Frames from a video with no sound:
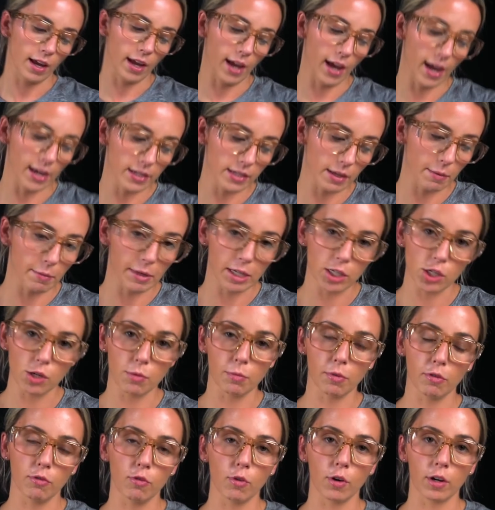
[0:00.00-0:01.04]
As I mentioned
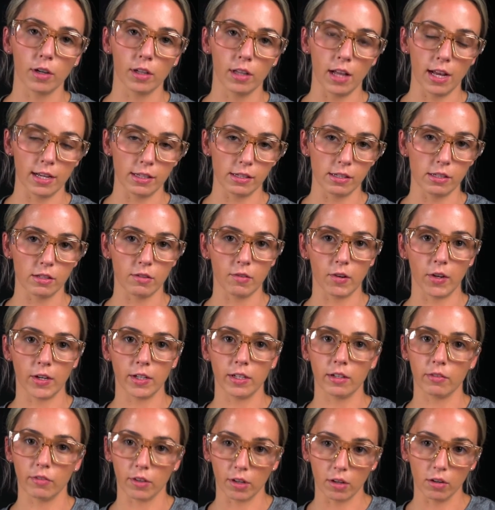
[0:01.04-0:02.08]
before, glass is a very
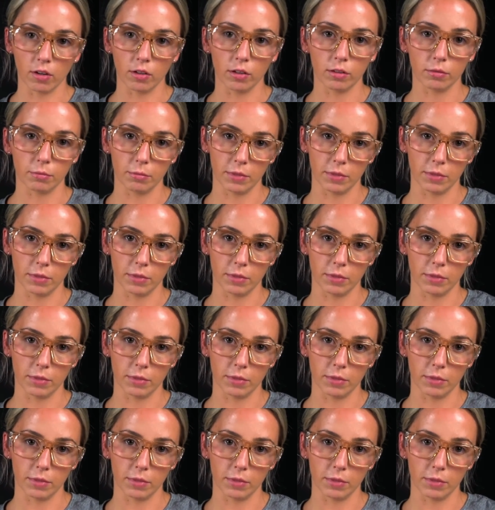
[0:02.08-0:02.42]
difficult